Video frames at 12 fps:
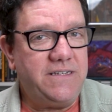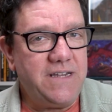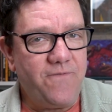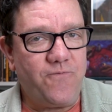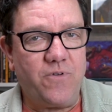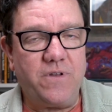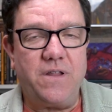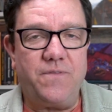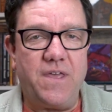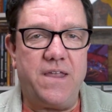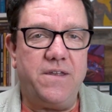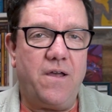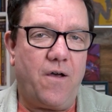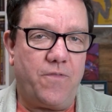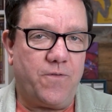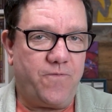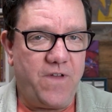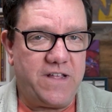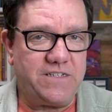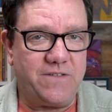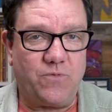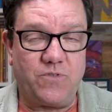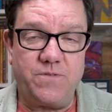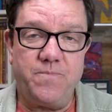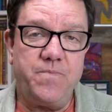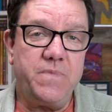different than other festivals.